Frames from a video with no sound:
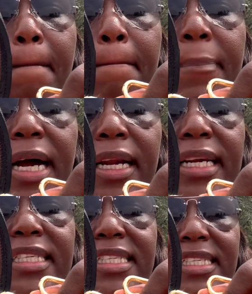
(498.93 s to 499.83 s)
but
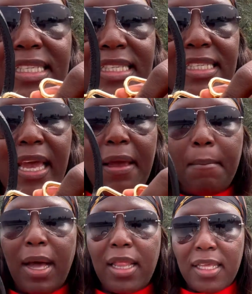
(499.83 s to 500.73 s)
it's the same,
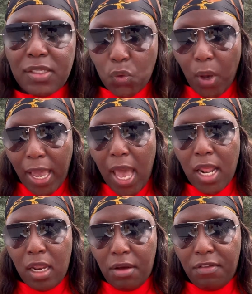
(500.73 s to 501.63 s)
and that's why I
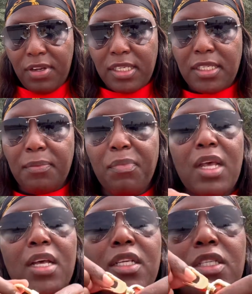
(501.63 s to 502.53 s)
love it.
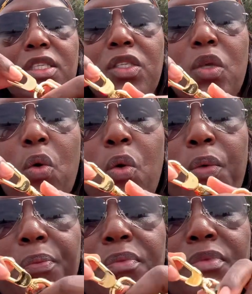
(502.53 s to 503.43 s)
So
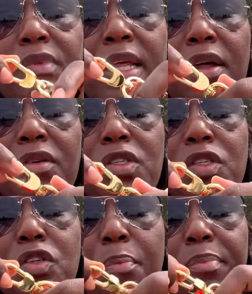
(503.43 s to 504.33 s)
the long
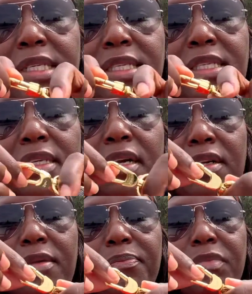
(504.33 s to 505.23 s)
strap is
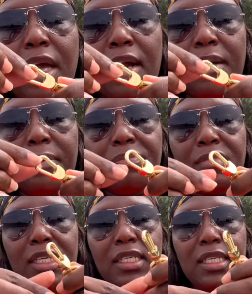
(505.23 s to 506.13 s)

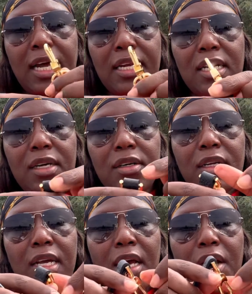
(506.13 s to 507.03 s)
it can,
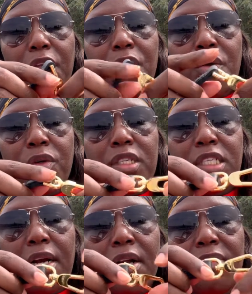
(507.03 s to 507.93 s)
you know,
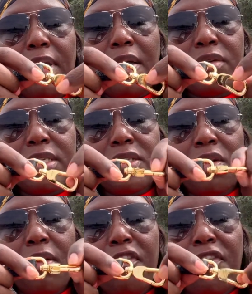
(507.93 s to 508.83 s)
turn around. It's
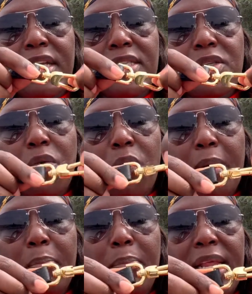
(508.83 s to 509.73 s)
not fixed on
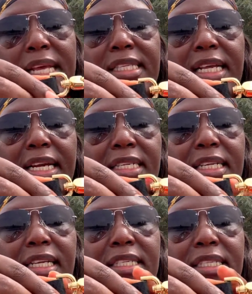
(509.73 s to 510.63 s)
one place, and it
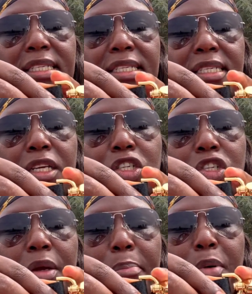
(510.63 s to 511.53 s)
has this
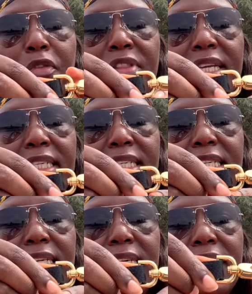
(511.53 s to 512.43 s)
shape of the
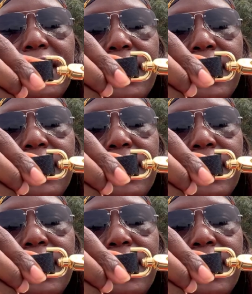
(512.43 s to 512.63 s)
D,